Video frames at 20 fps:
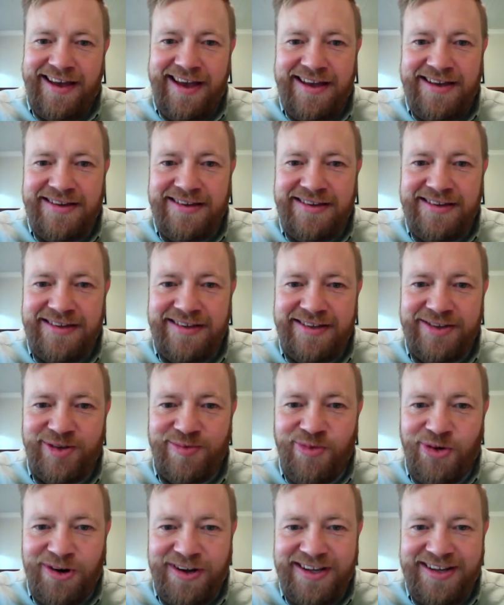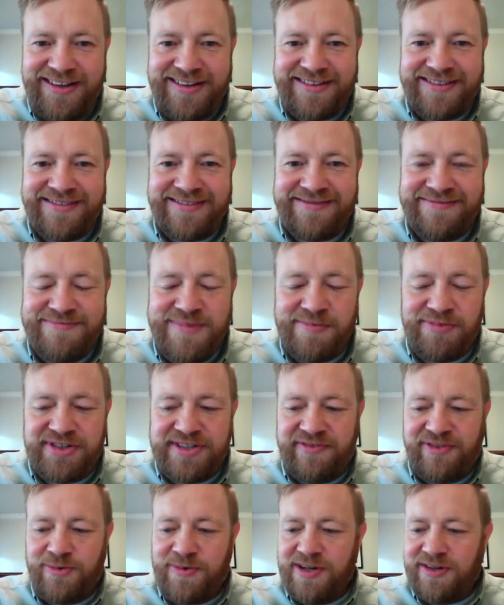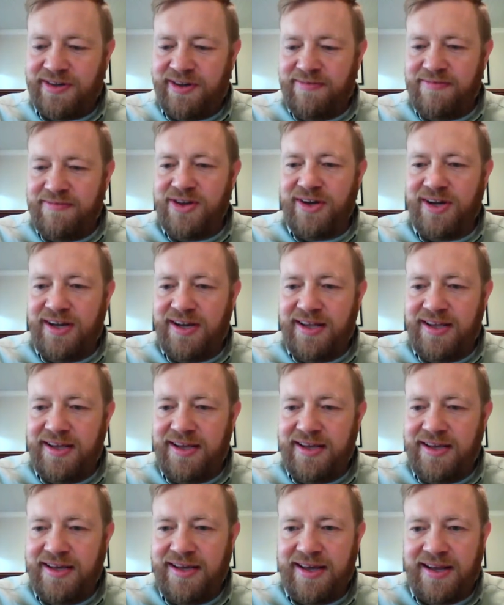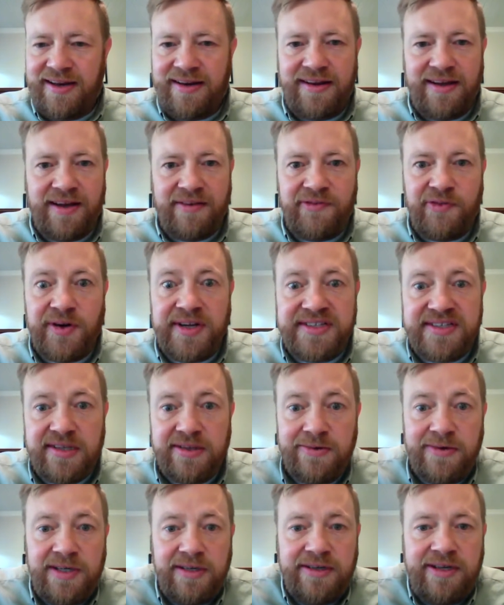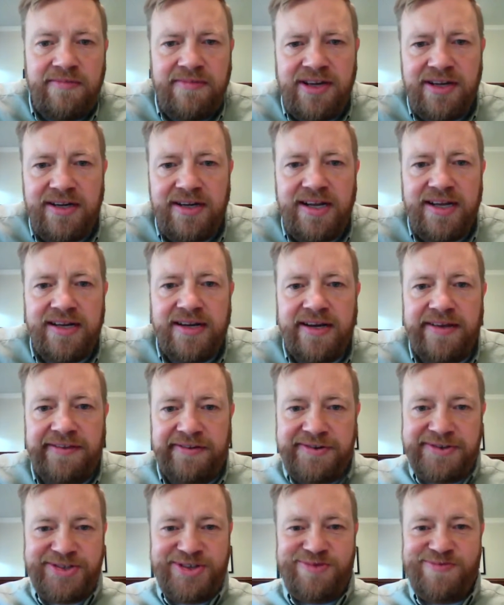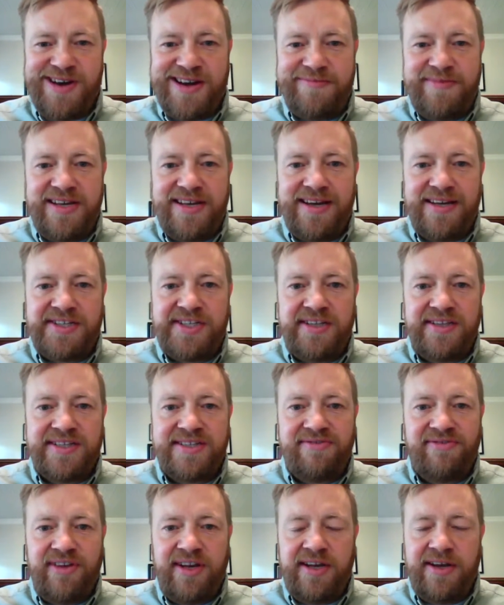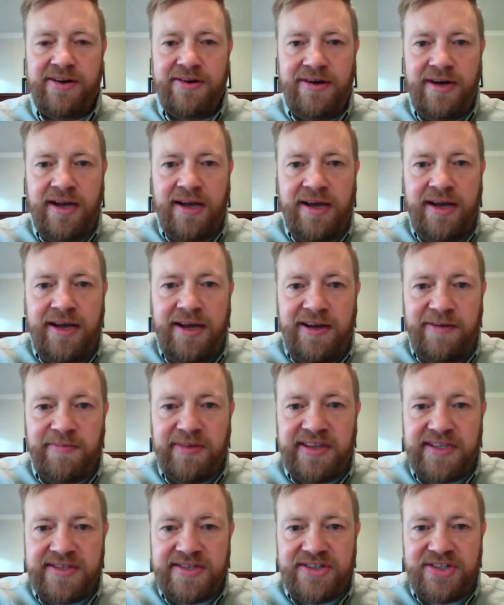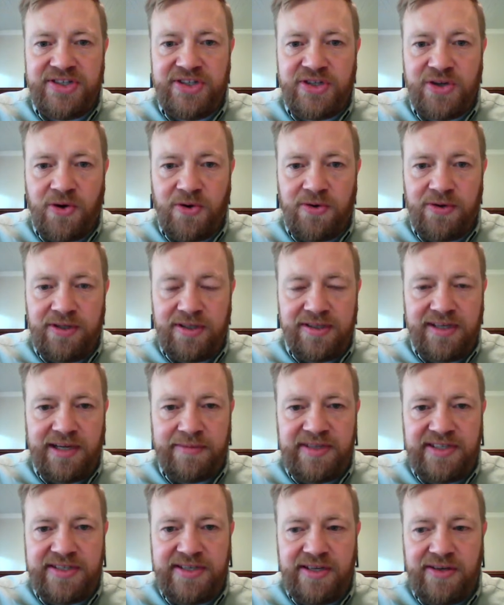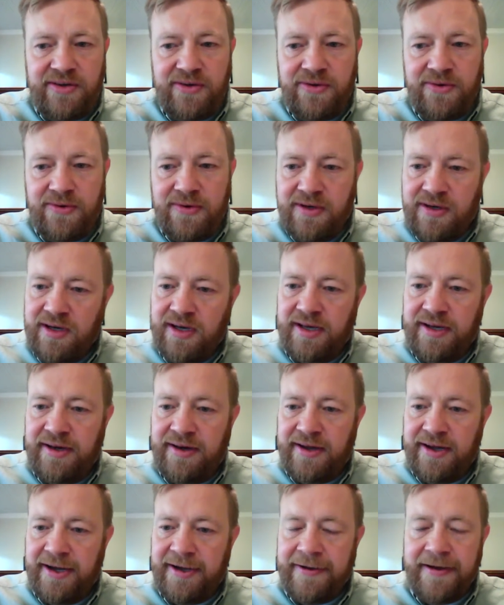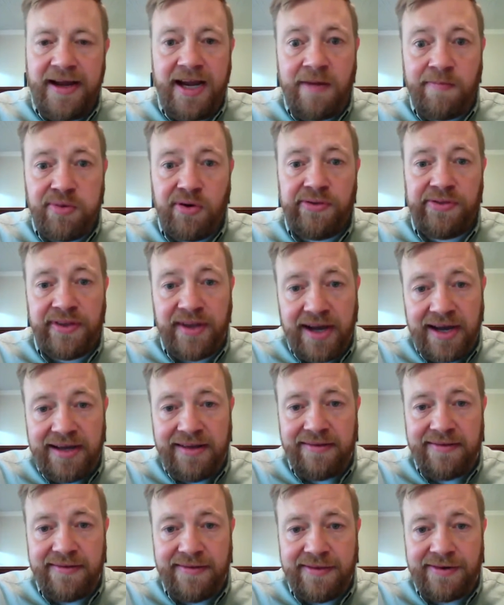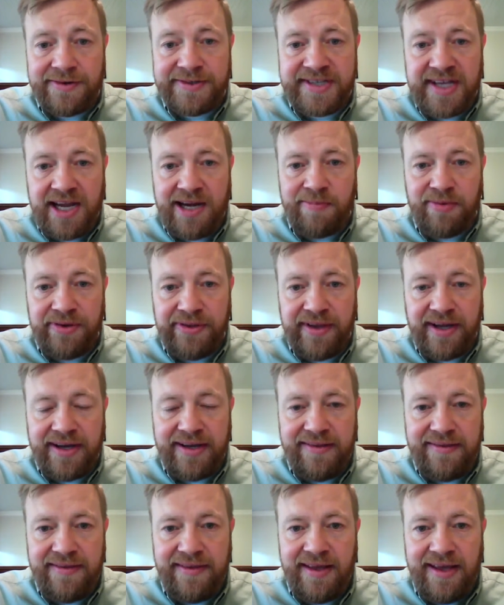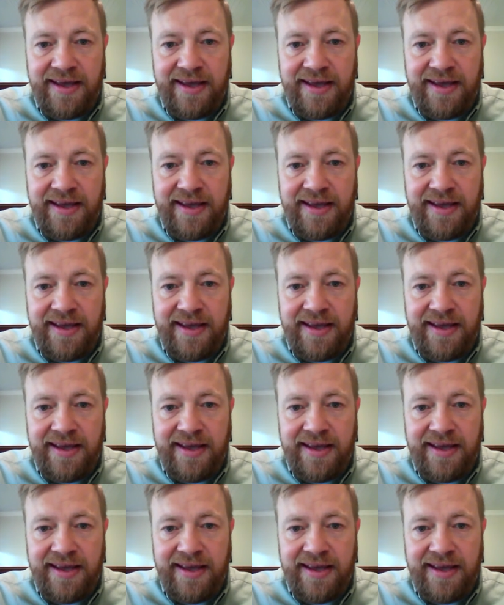Hey, good morning, members of the Well community and friends of the Well community and others who might be catching this video. But this is Joel coming to you on April 9th, Thursday, April 9th,